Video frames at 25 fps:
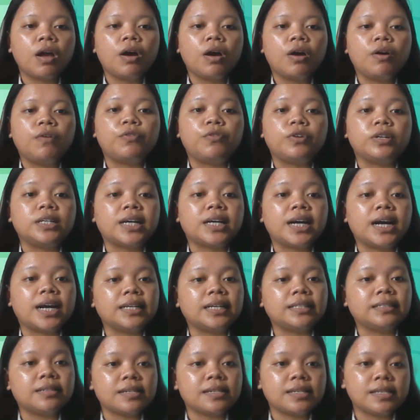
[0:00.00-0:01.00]
For the
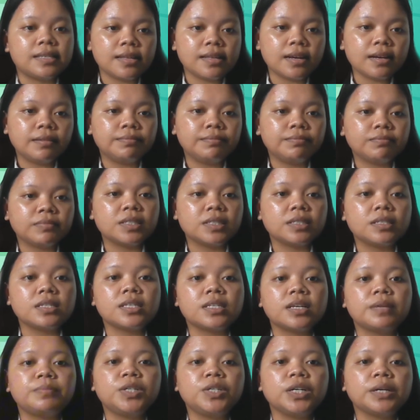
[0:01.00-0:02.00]
characteristic, the
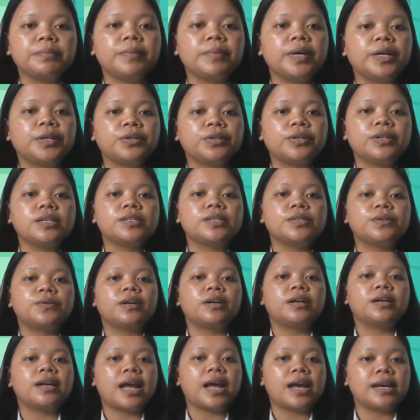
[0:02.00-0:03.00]
subject matter is
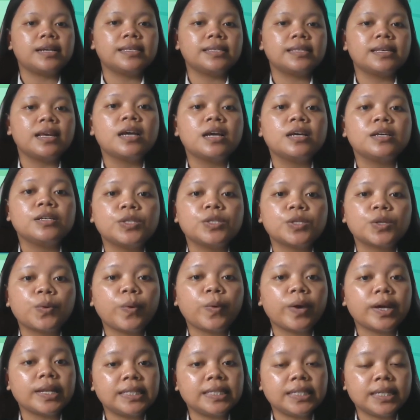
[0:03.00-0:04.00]
organized
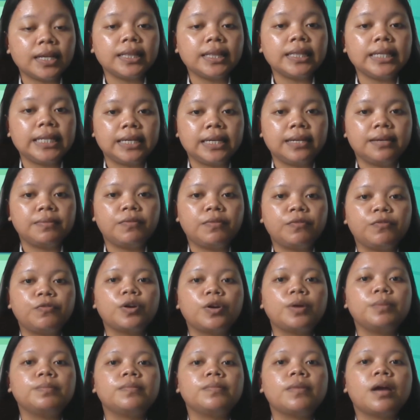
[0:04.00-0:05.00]
sequentially
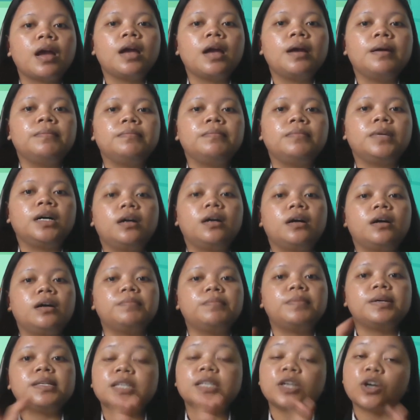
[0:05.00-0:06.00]
from
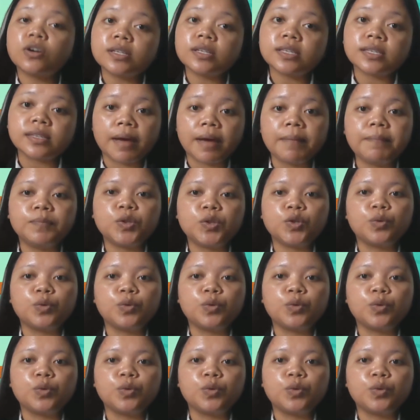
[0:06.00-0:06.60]
basic concept to